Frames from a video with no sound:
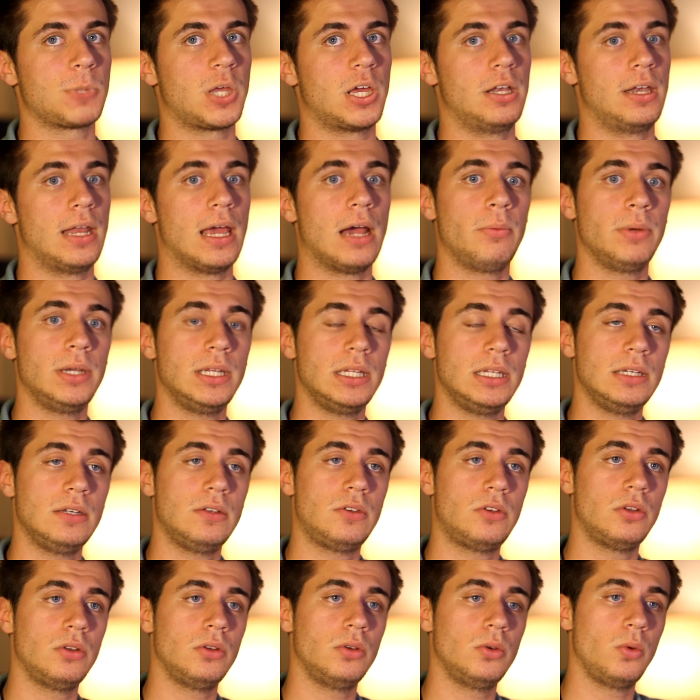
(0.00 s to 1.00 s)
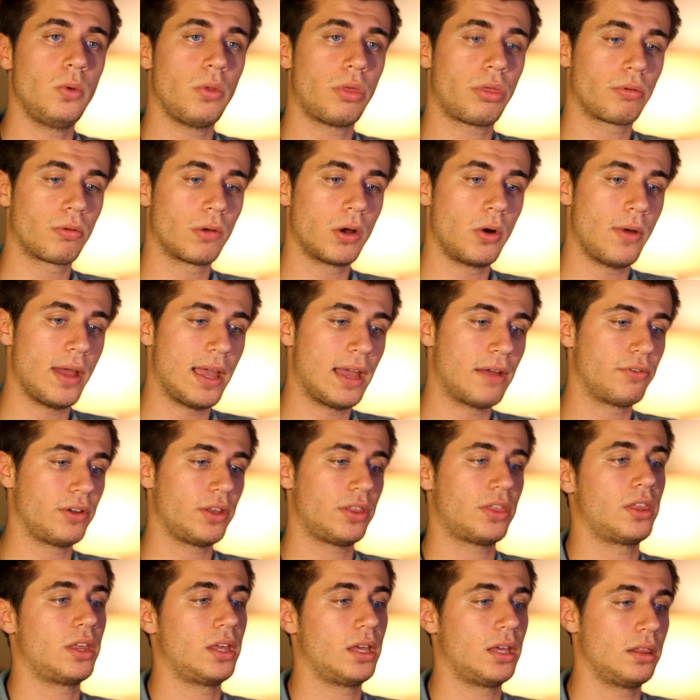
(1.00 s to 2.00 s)
now we need to throw
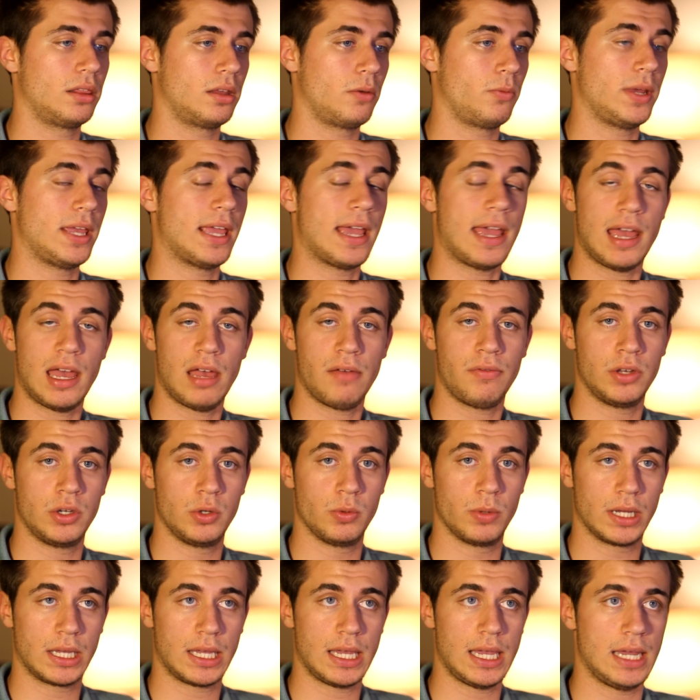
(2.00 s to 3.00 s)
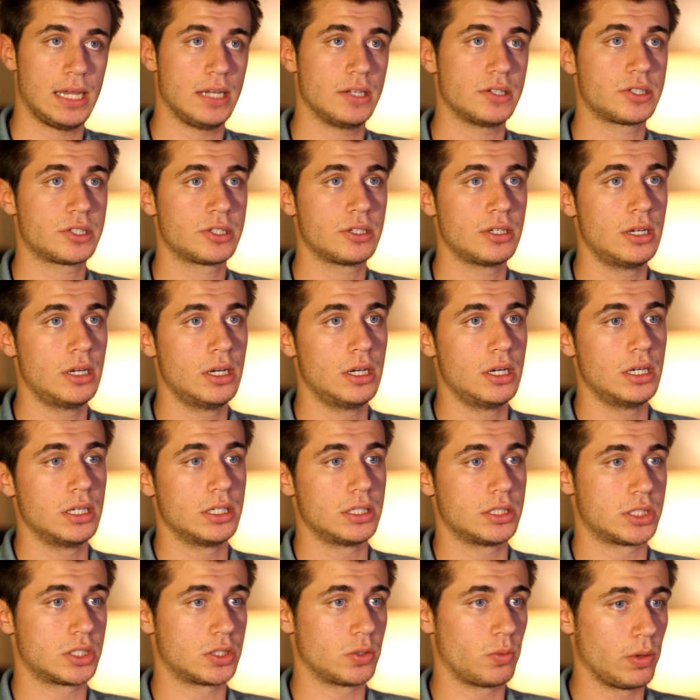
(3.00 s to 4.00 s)
everything that we have into a case.
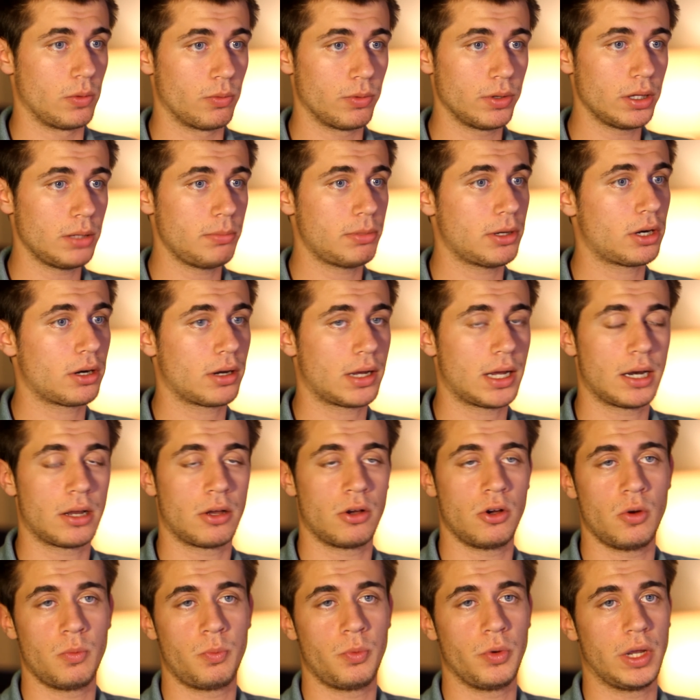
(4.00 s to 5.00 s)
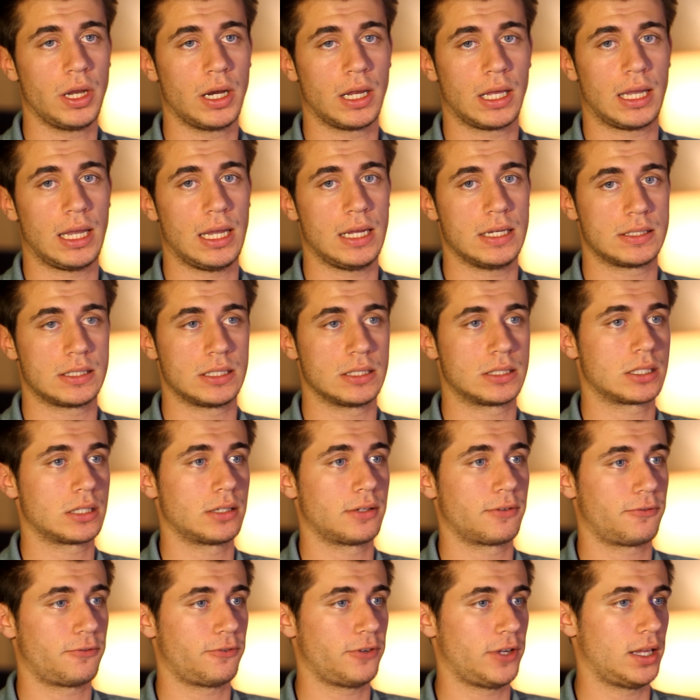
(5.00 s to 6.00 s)
So we really better kind of hope we get a case that's
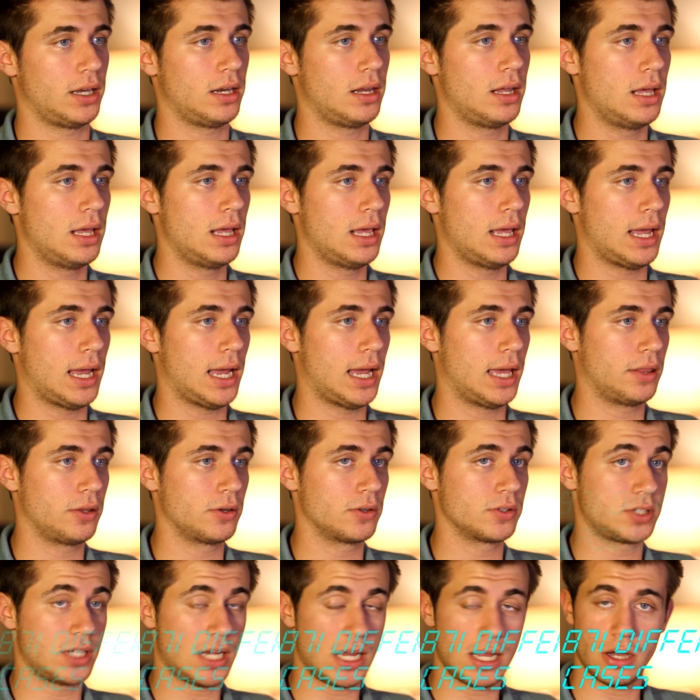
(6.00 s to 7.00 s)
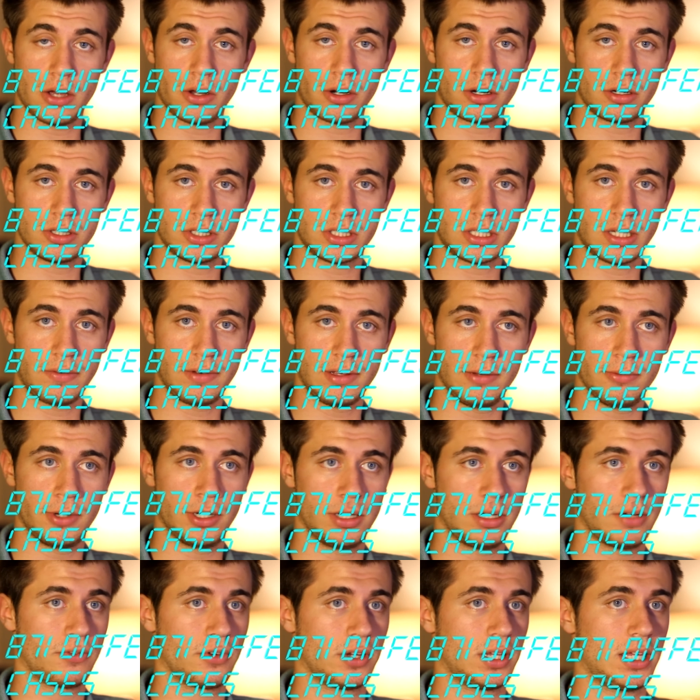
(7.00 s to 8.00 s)
going to fit. And there's
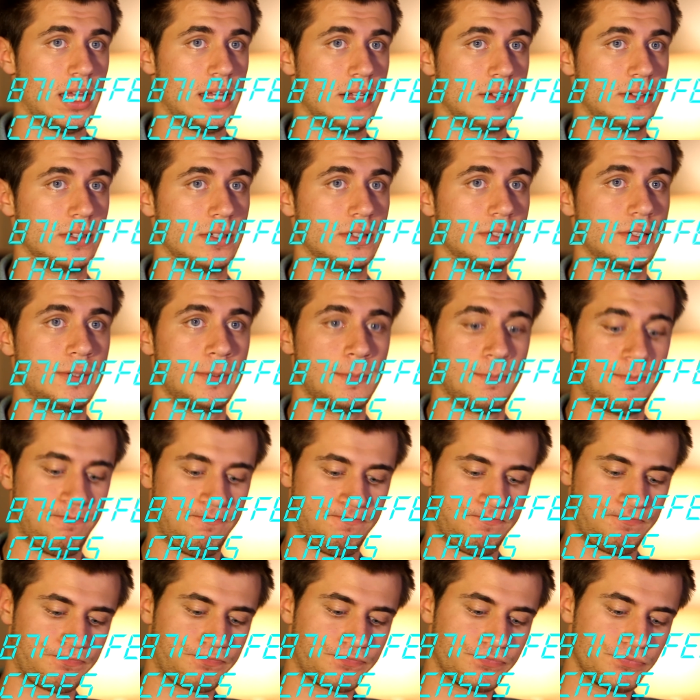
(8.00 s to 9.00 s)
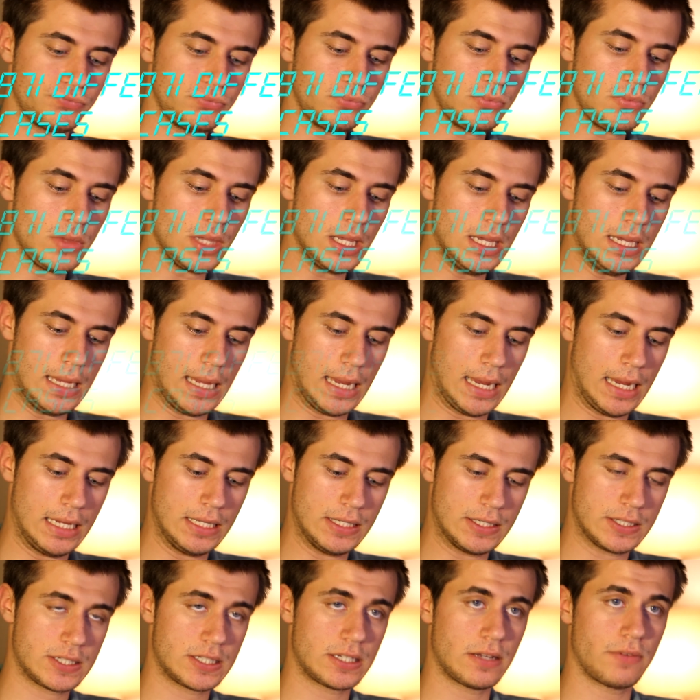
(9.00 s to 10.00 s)
871 different cases.
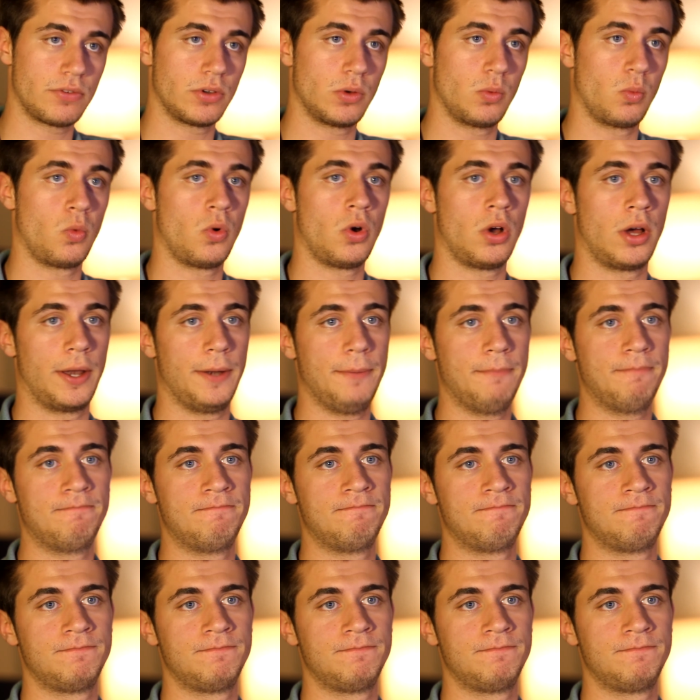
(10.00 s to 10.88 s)
871.